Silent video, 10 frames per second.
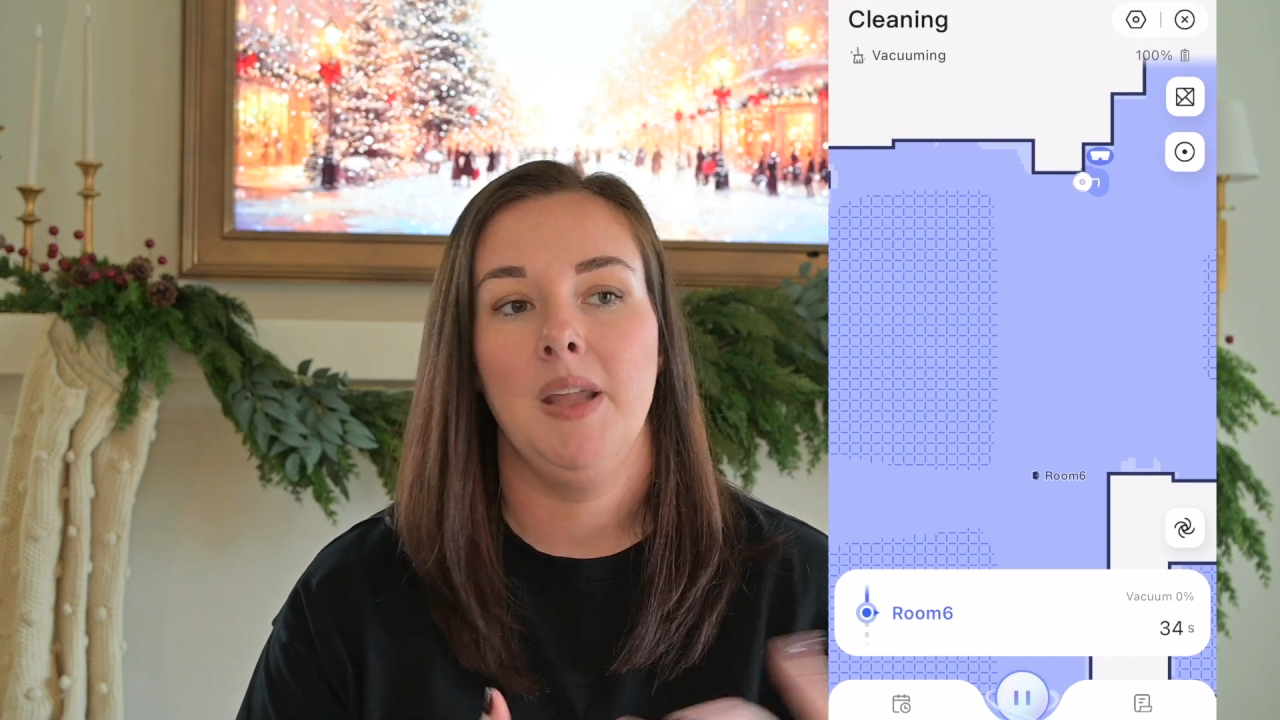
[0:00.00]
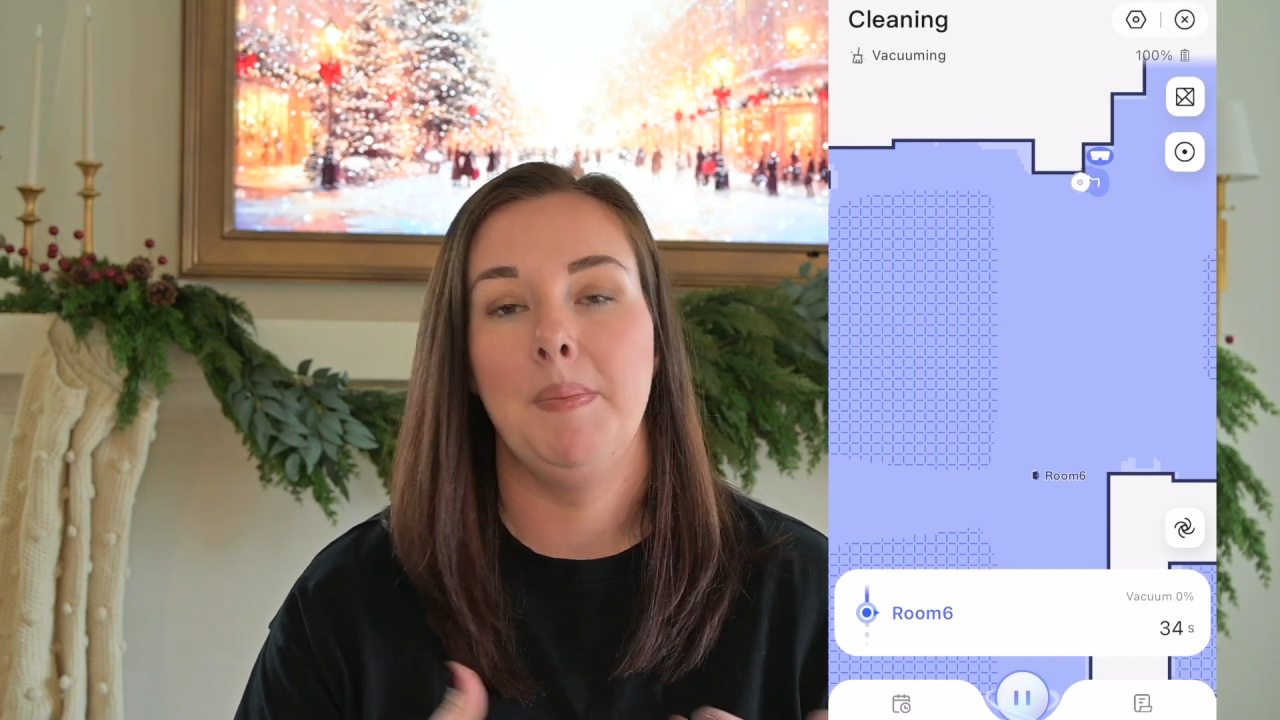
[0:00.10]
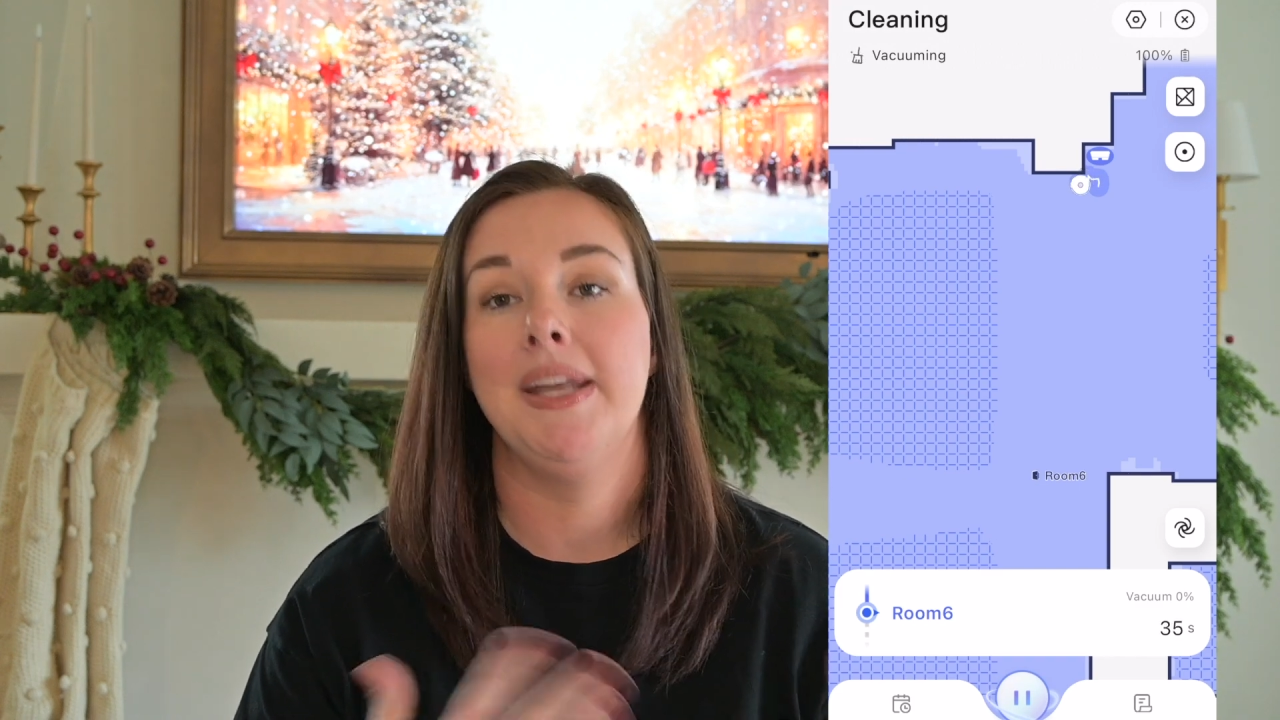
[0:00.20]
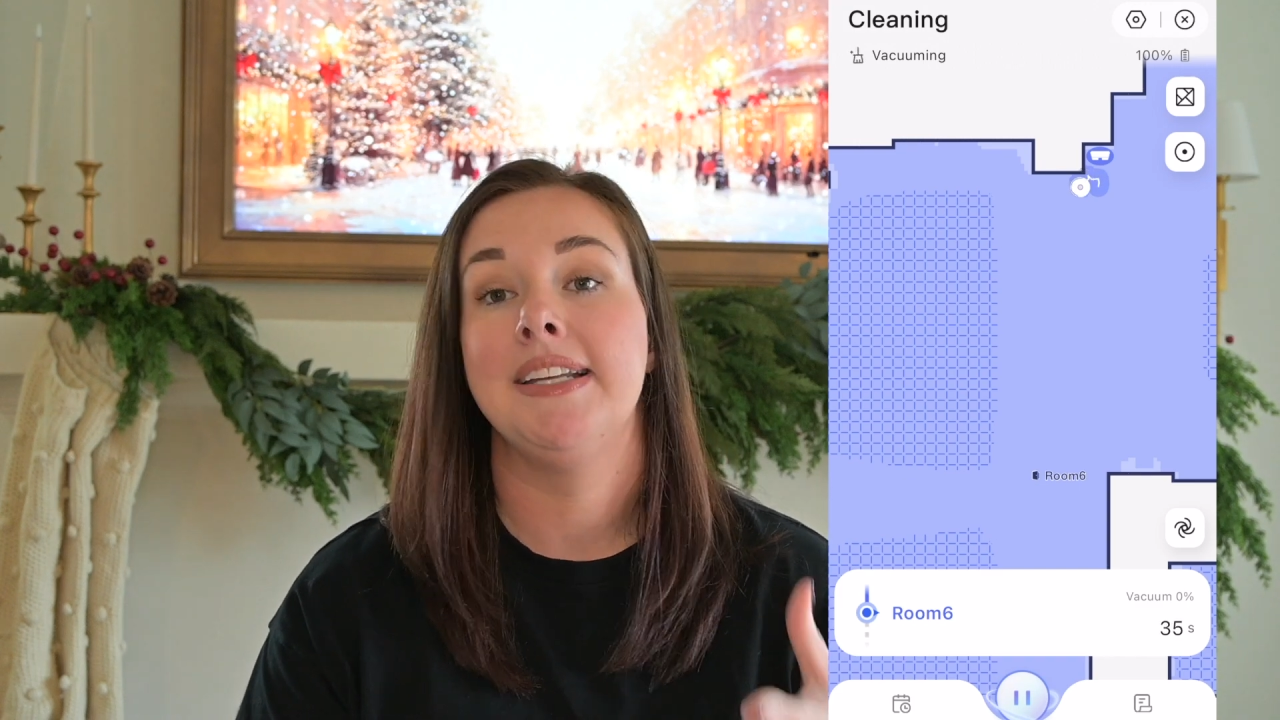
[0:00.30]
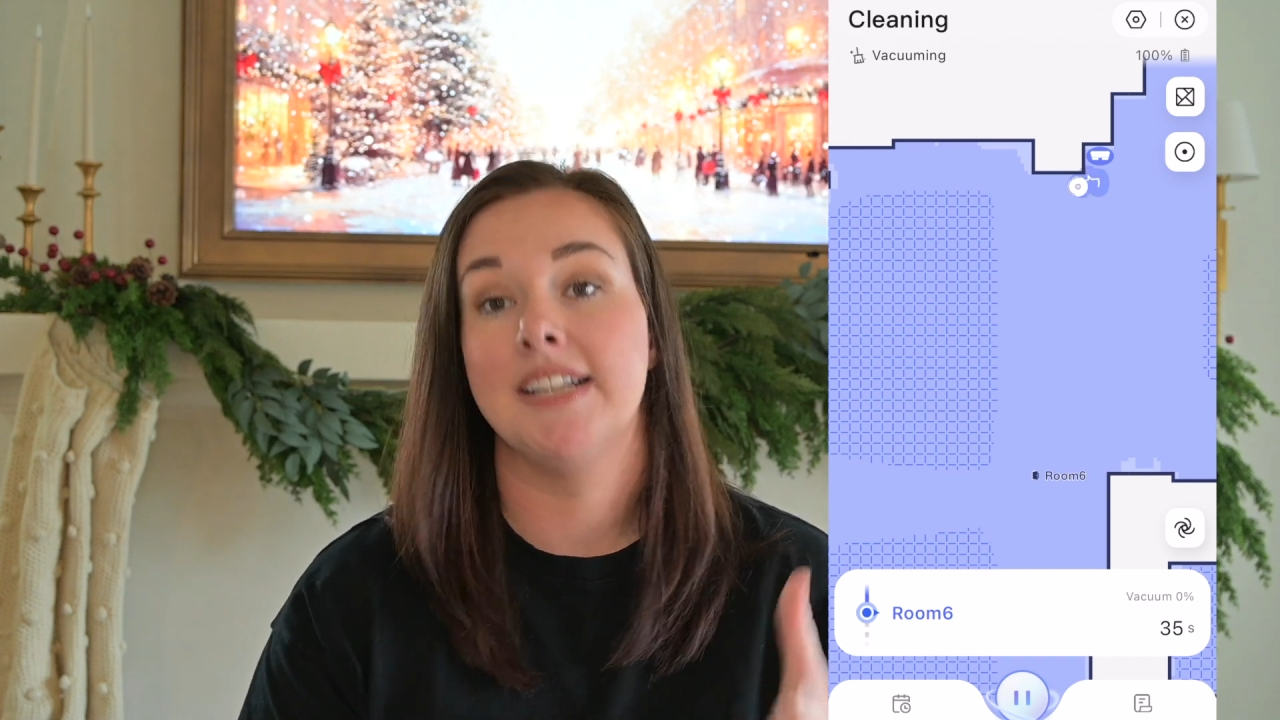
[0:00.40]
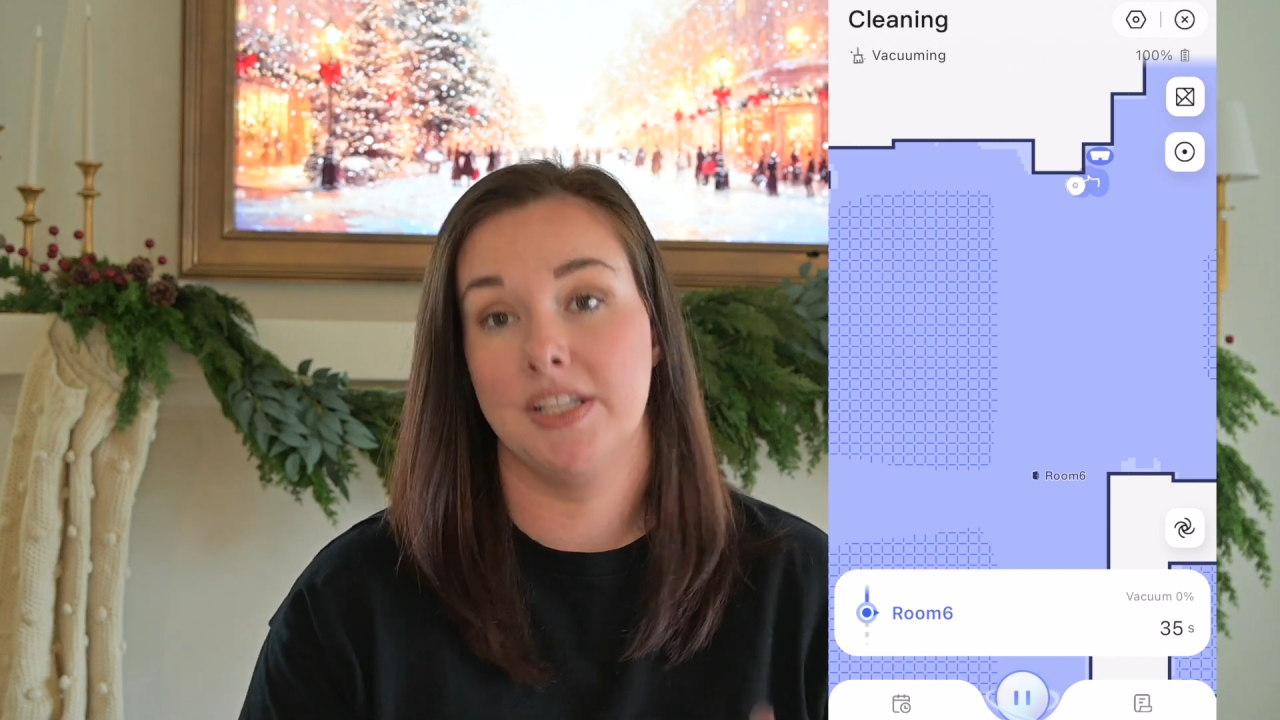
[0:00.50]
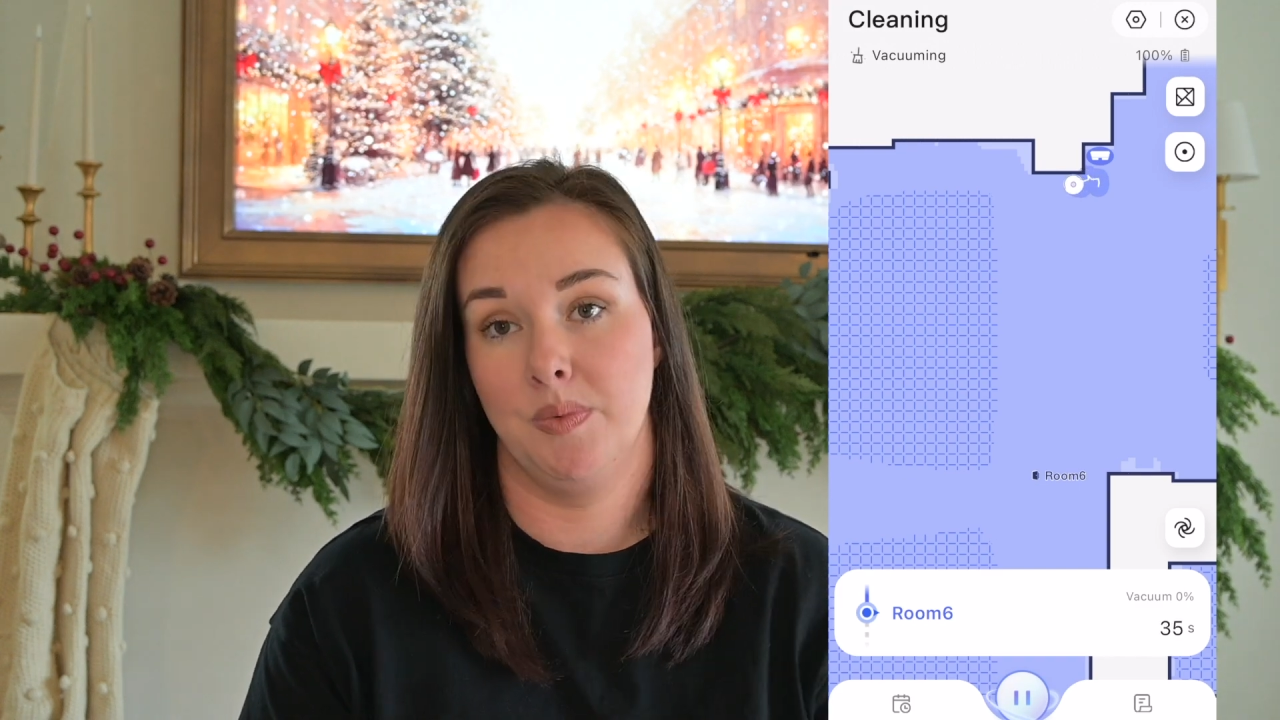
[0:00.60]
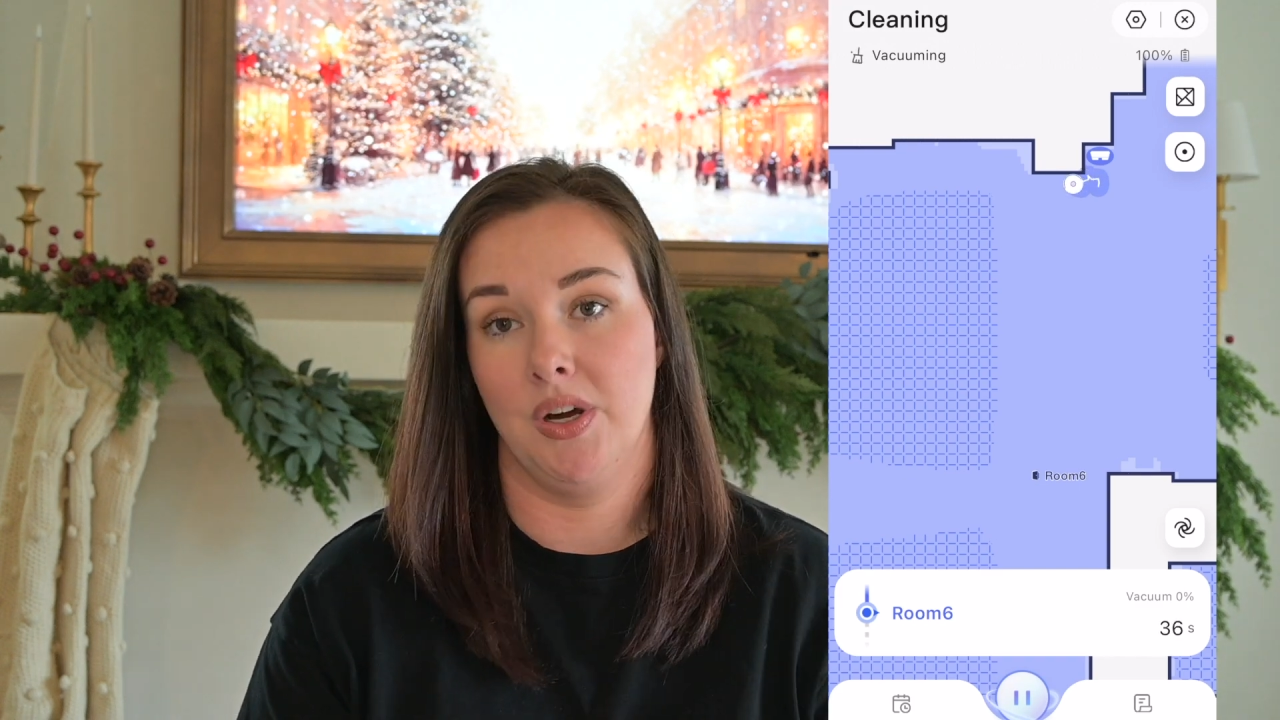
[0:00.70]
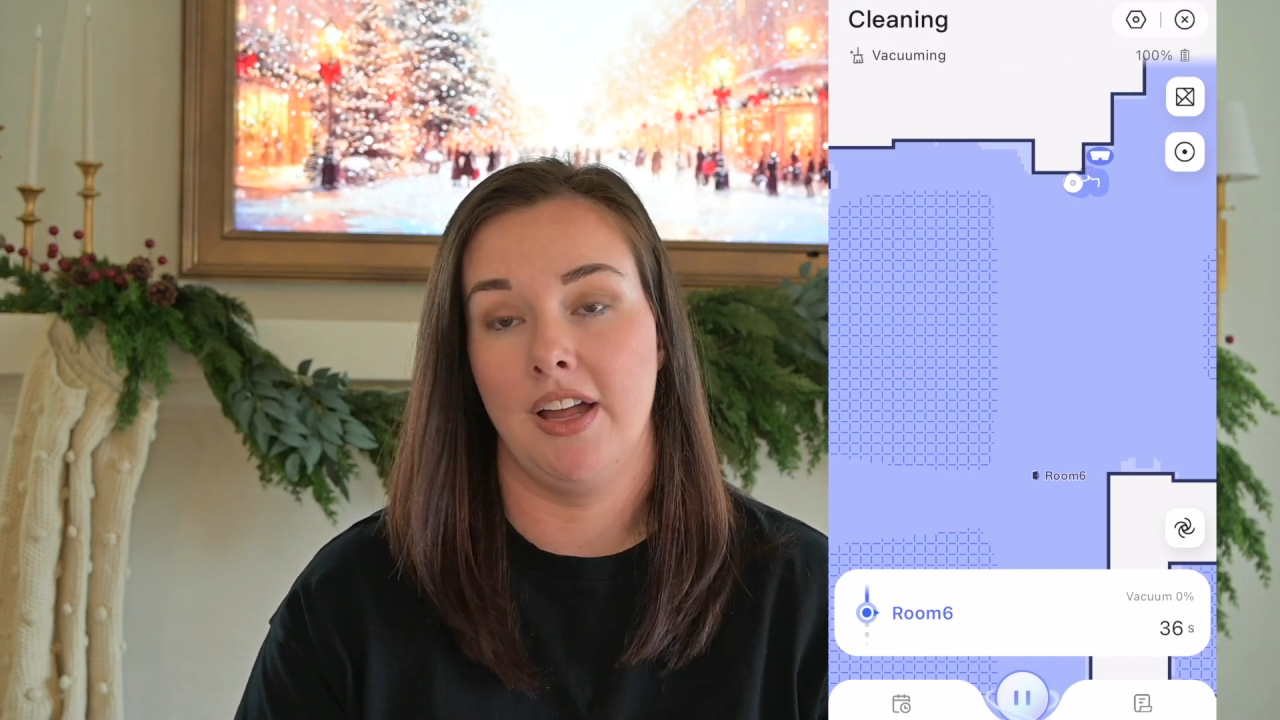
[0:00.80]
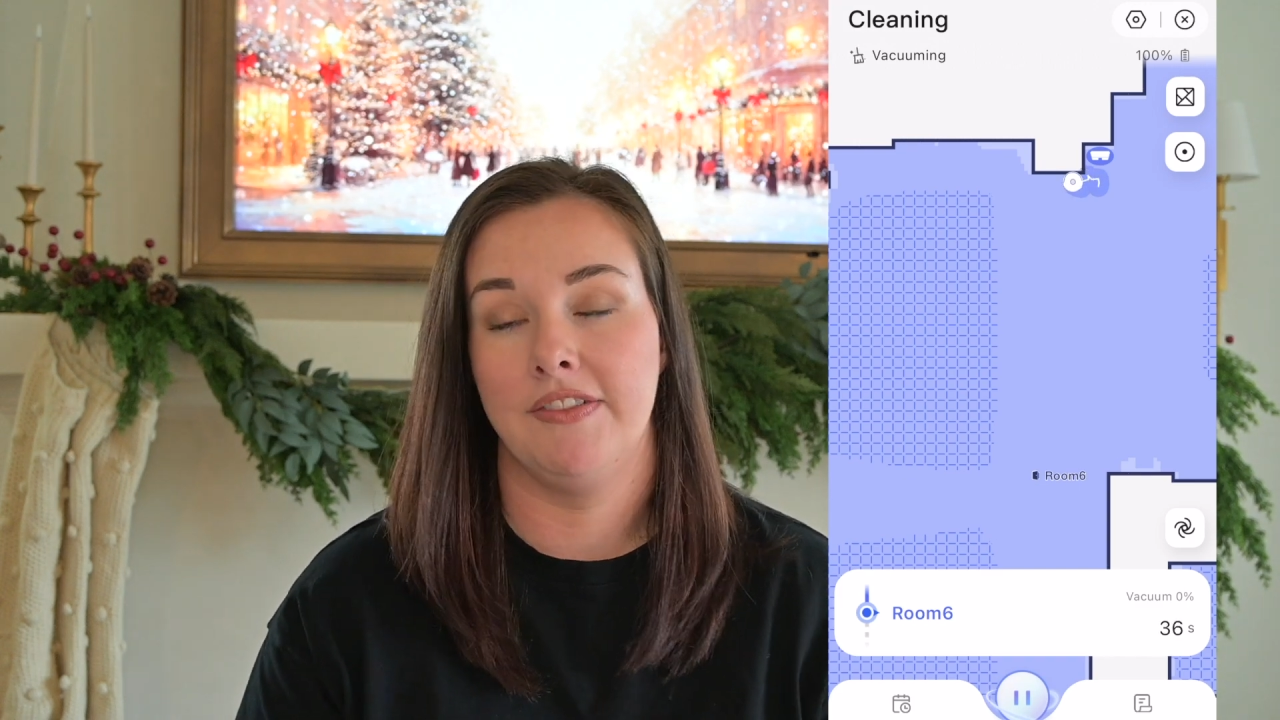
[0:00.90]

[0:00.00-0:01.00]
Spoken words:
but it does work.